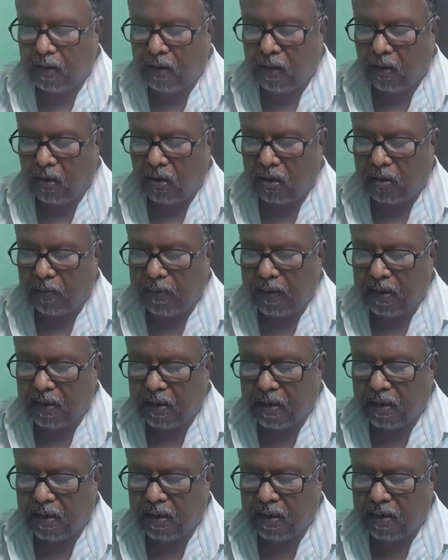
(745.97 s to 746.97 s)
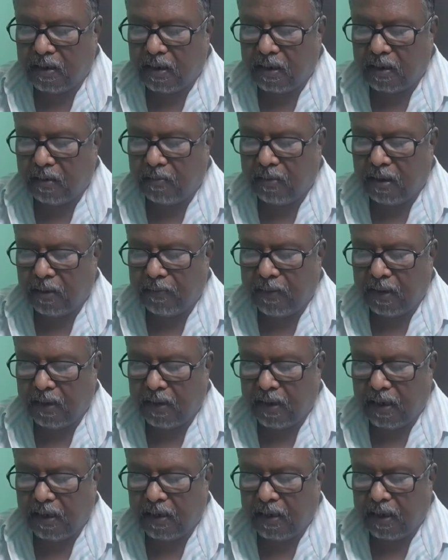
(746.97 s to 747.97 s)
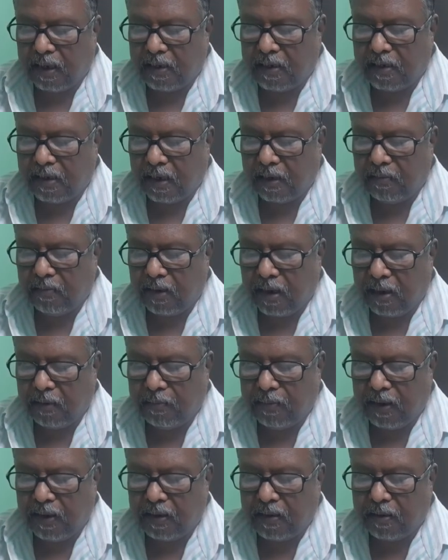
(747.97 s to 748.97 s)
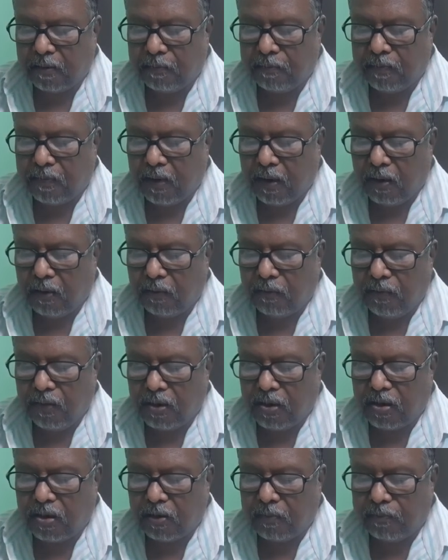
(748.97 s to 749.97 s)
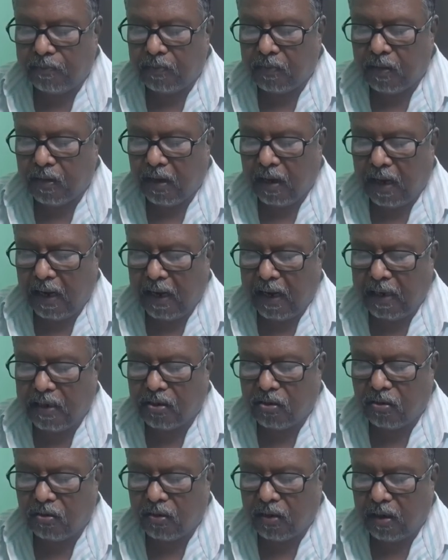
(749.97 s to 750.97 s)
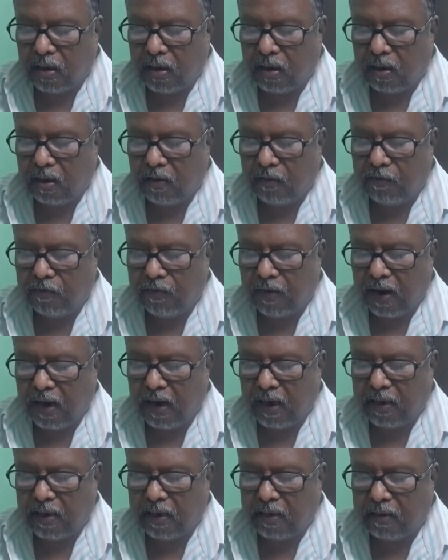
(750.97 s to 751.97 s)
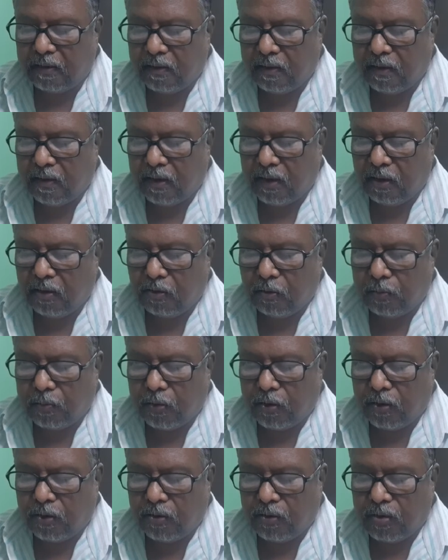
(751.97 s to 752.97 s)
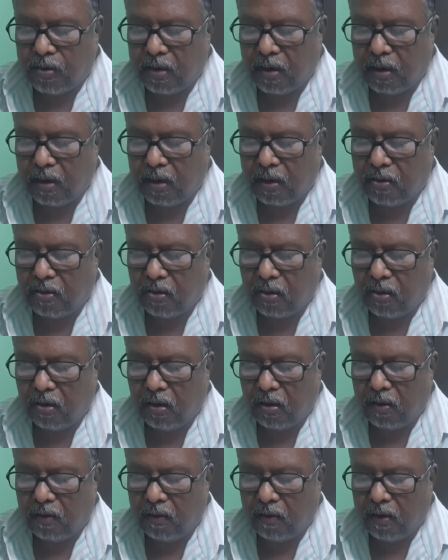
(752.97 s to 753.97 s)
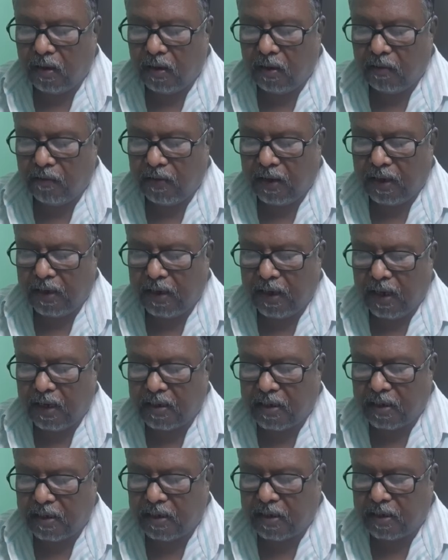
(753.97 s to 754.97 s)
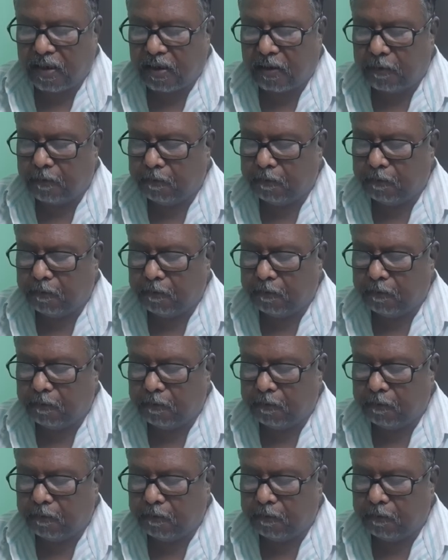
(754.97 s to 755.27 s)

or it is nothing but a pancreatic enzyme, lipase, which acts on the fat to produce the glycerol, fatty acids